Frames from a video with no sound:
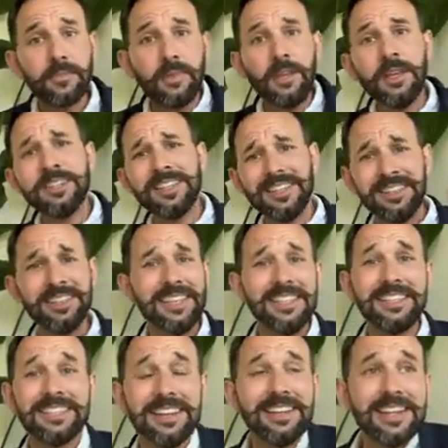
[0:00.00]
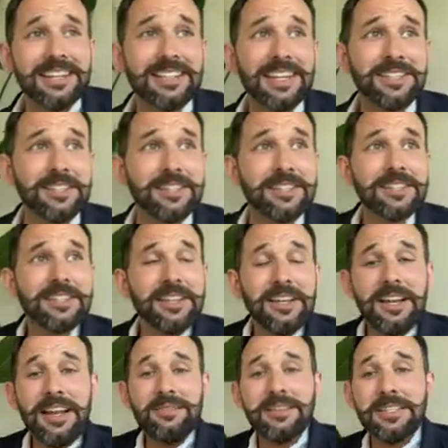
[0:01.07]
These Sunday sessions,
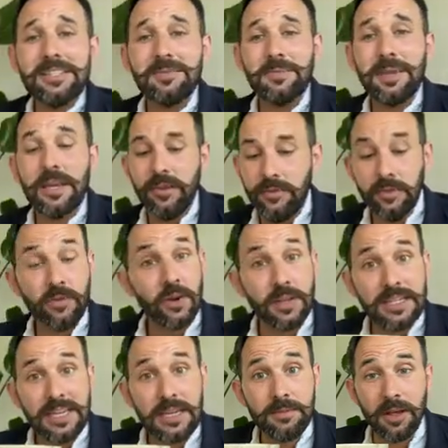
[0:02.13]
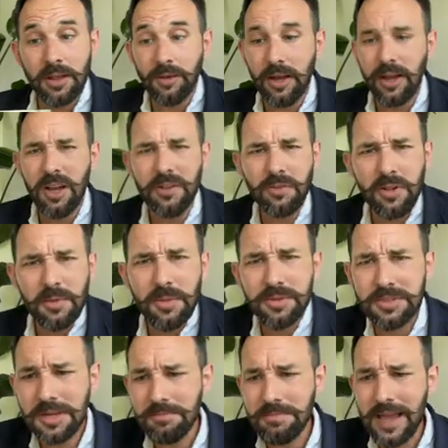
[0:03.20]
Elevenses with me. If you've got tea, by the way, I've got the
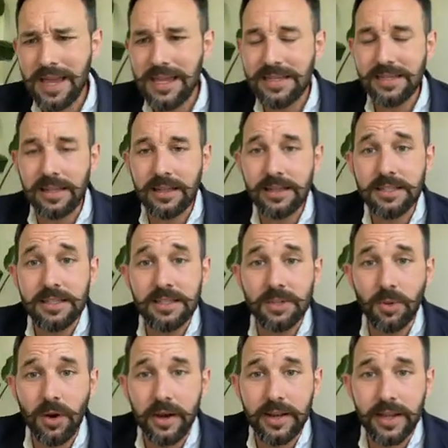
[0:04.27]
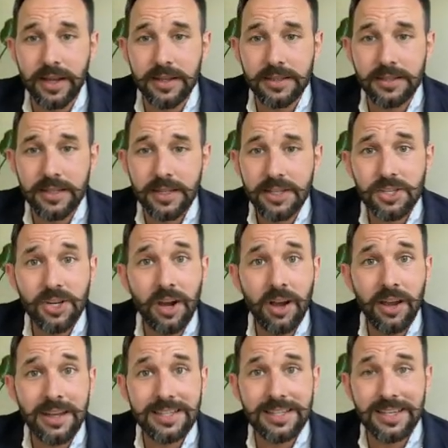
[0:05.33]
most amazing. This is Twining's
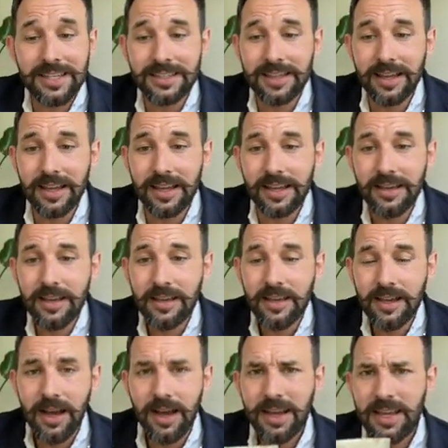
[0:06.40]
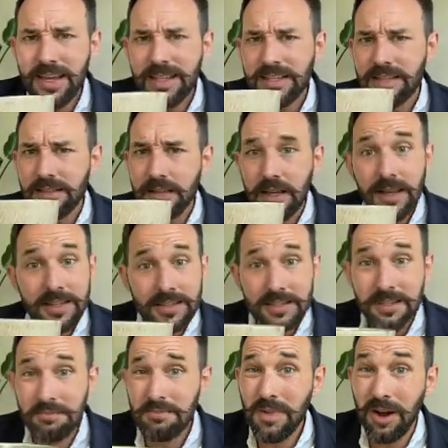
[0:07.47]
chai tea today. And it is, isn't
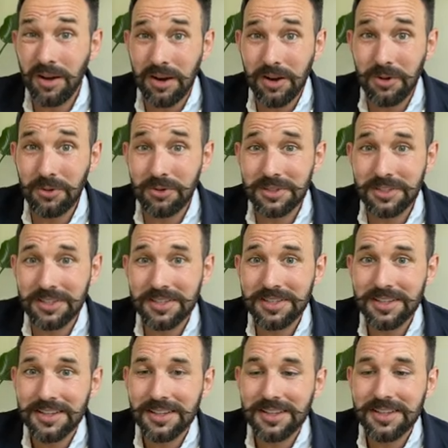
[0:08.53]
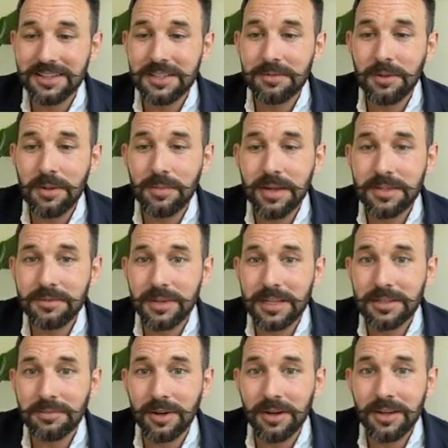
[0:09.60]
this mug gorgeous? This is my best
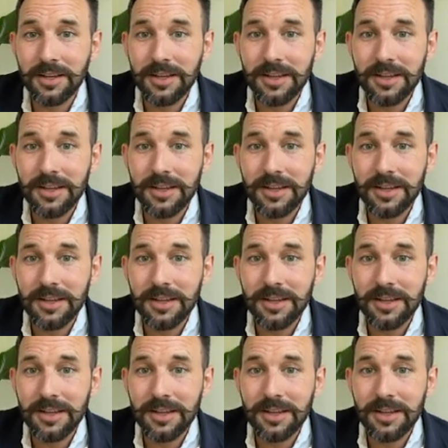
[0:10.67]
mate's mug.